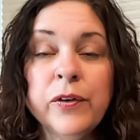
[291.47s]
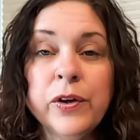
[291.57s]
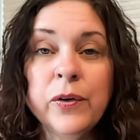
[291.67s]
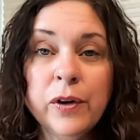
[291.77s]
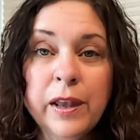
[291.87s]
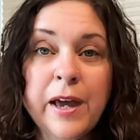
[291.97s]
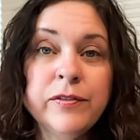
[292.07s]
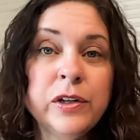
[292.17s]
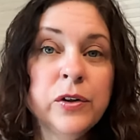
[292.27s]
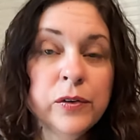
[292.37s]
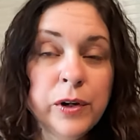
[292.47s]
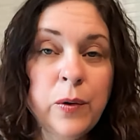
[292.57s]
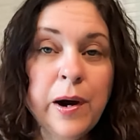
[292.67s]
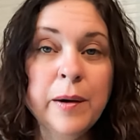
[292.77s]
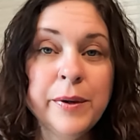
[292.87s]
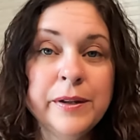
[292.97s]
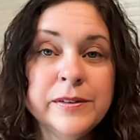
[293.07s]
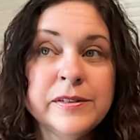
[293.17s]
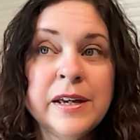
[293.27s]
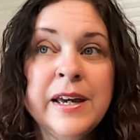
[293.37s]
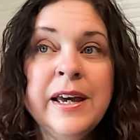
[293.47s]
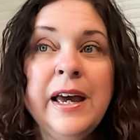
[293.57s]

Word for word: for your life and your requirements.